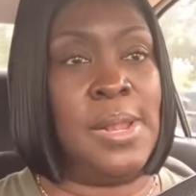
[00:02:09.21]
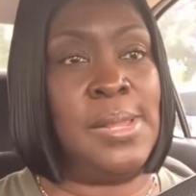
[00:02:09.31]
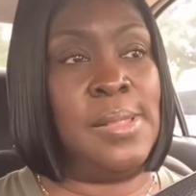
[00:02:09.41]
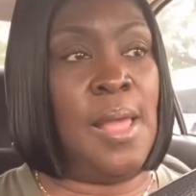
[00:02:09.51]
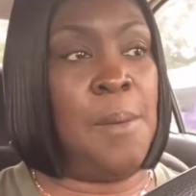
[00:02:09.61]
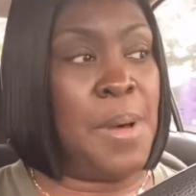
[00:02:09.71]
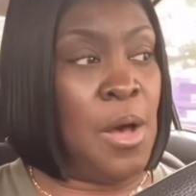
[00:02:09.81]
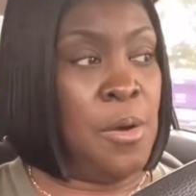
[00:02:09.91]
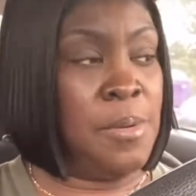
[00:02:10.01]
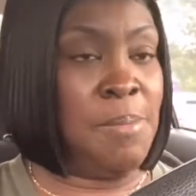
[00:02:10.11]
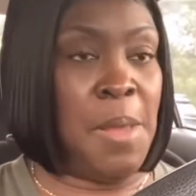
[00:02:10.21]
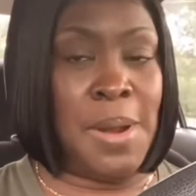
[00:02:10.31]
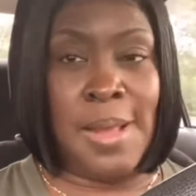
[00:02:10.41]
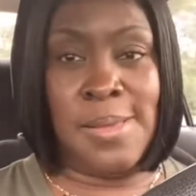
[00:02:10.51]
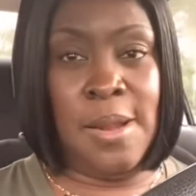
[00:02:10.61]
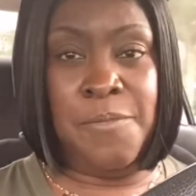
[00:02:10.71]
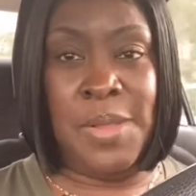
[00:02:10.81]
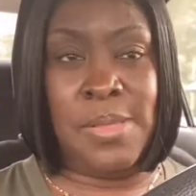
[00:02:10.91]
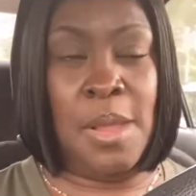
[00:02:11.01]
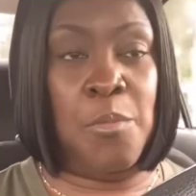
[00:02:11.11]
Let's say about maybe like 10 or
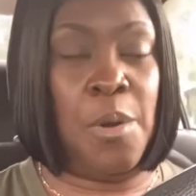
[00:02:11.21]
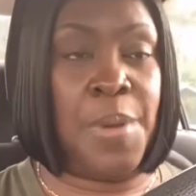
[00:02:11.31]
15 more